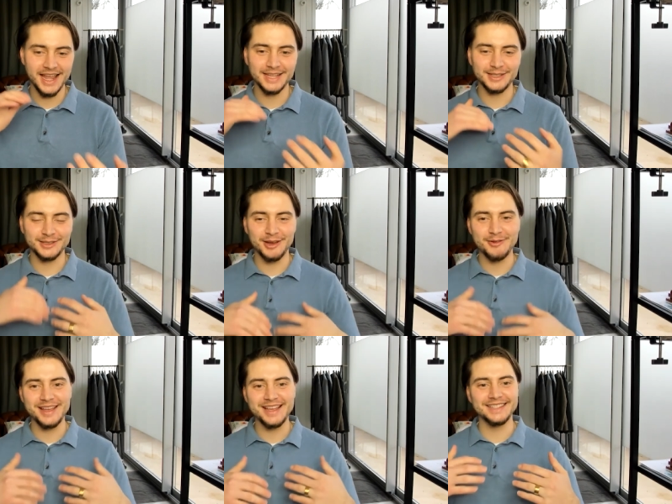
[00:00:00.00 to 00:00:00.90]
it's
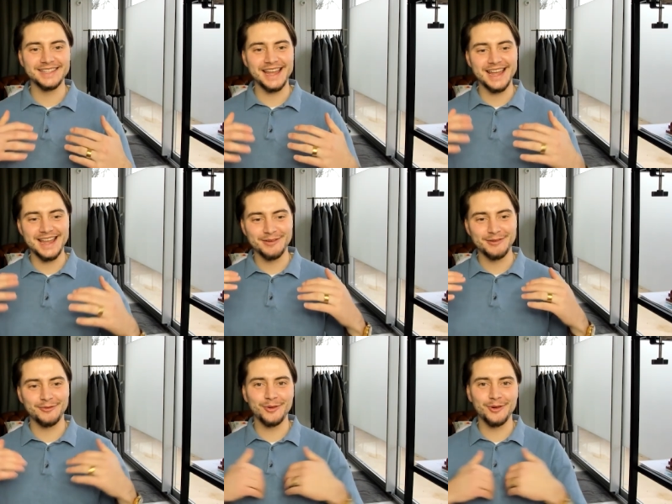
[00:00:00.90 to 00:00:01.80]
so easy
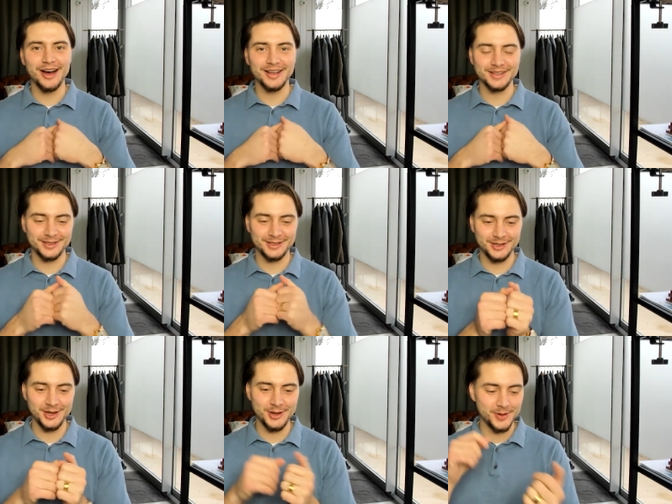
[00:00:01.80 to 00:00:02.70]
for us
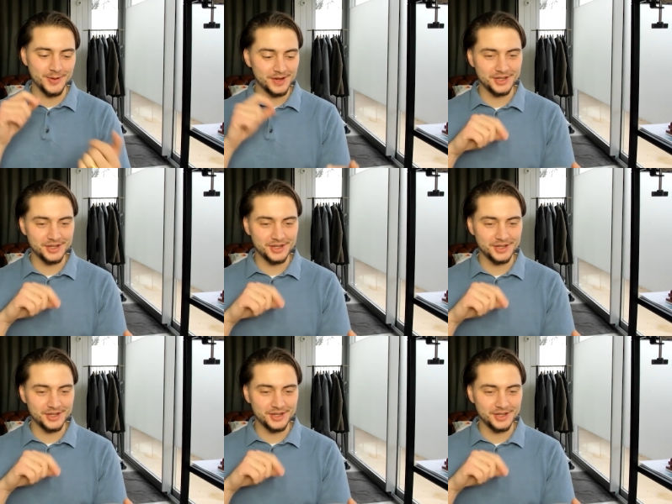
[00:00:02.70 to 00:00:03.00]
to